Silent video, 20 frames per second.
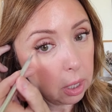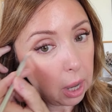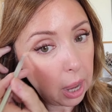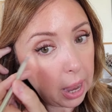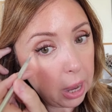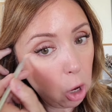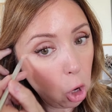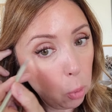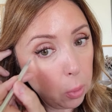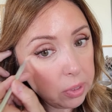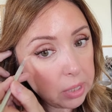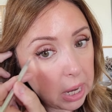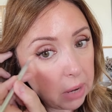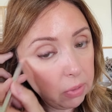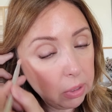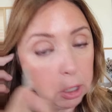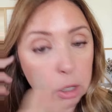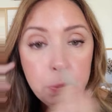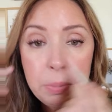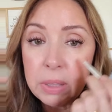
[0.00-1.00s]
I always
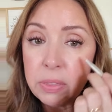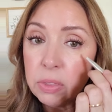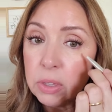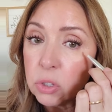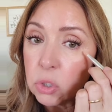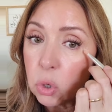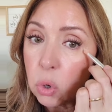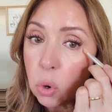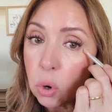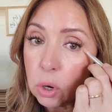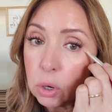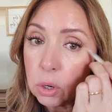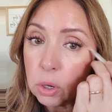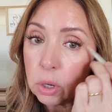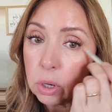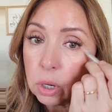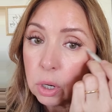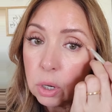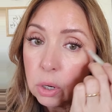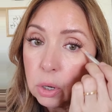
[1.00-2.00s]
have a little bit in this
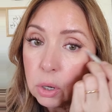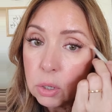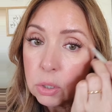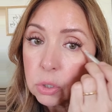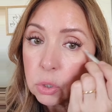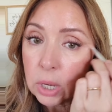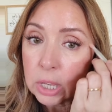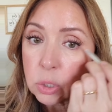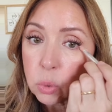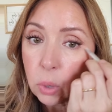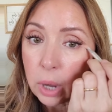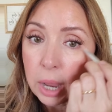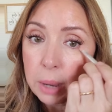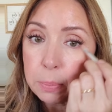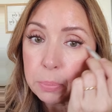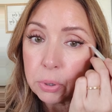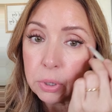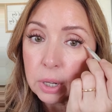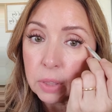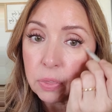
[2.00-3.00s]
corner, so that's why I
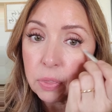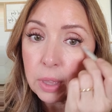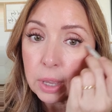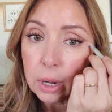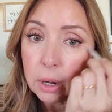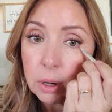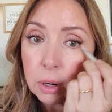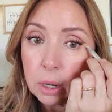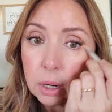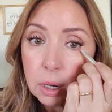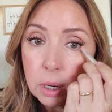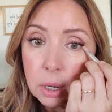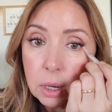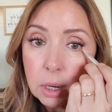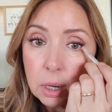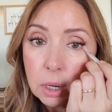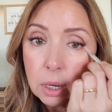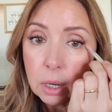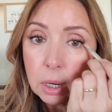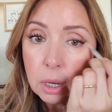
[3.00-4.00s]
put it there.
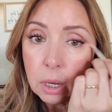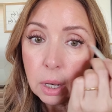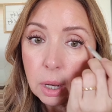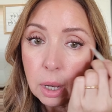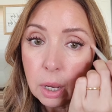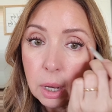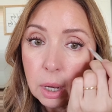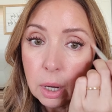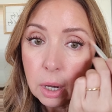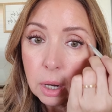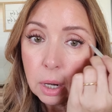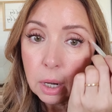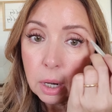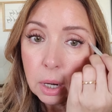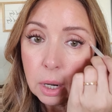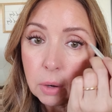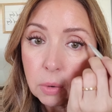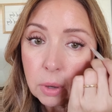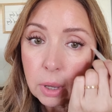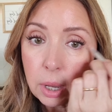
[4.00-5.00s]

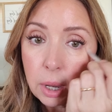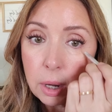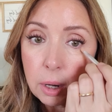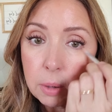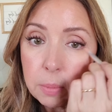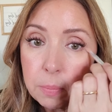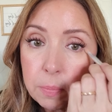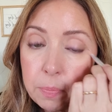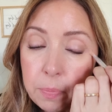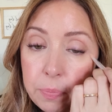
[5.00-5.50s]
Okay?